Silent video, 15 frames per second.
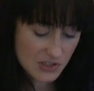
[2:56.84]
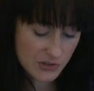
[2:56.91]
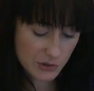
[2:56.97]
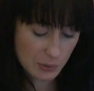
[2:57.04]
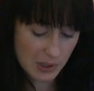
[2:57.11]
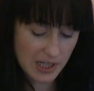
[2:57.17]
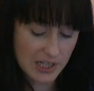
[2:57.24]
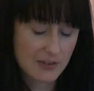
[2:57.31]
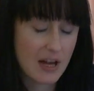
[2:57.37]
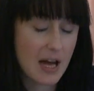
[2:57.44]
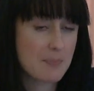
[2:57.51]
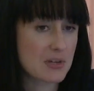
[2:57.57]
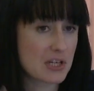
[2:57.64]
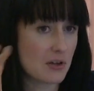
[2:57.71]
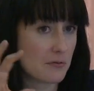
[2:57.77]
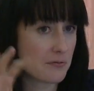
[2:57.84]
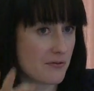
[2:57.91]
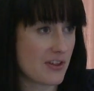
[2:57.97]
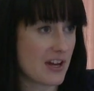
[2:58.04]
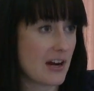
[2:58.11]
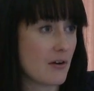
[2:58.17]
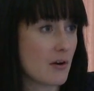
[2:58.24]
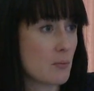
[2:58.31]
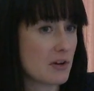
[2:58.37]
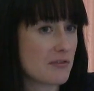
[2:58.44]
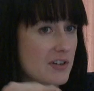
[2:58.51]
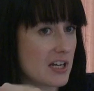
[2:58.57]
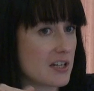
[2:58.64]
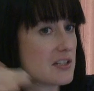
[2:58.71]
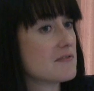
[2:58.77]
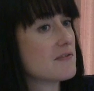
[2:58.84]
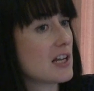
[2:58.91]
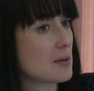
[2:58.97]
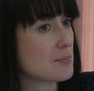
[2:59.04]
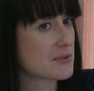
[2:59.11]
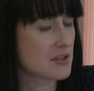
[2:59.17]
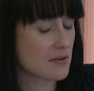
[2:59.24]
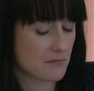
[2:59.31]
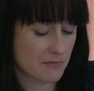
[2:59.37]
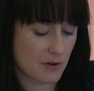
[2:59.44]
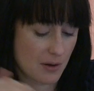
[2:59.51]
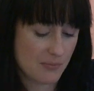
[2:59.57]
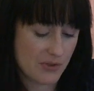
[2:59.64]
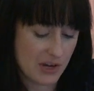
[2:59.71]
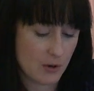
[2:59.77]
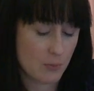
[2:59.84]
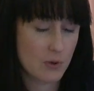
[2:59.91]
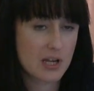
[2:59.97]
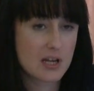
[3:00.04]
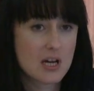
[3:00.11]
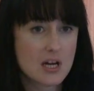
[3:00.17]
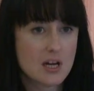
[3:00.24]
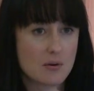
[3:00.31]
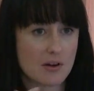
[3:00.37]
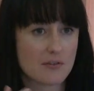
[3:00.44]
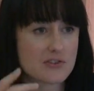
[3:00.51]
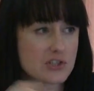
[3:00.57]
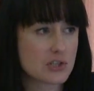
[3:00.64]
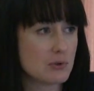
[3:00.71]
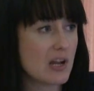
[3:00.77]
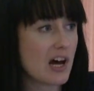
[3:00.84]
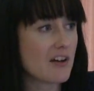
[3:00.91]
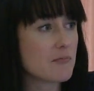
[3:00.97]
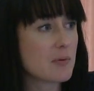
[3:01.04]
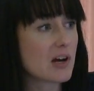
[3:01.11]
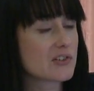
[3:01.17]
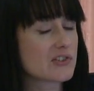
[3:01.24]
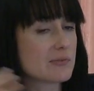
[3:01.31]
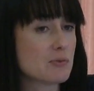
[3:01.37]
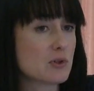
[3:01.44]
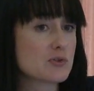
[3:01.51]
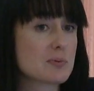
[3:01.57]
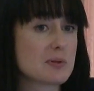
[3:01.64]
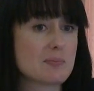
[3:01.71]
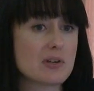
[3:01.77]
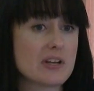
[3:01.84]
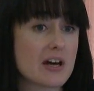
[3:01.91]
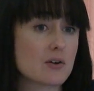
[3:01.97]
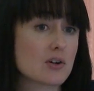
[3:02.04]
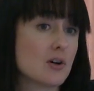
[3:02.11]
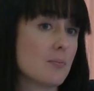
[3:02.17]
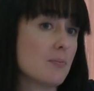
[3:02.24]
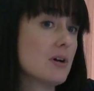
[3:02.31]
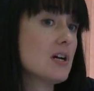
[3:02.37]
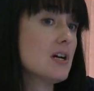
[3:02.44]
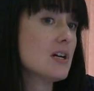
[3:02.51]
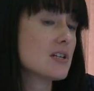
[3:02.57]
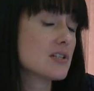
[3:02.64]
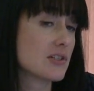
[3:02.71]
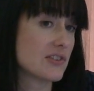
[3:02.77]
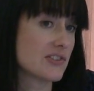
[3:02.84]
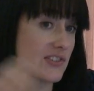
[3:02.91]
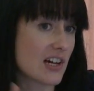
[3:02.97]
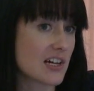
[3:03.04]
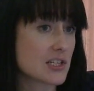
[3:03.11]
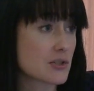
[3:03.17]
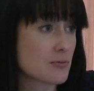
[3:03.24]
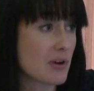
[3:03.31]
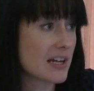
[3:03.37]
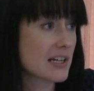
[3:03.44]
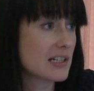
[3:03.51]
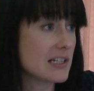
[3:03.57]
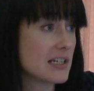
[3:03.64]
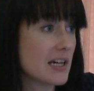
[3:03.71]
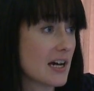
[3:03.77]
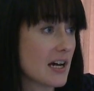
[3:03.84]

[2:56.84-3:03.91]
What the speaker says: So we're kind of happy enough there, and we've kind of developed from there, and we obviously do live blogs, and most people now come to the site directly,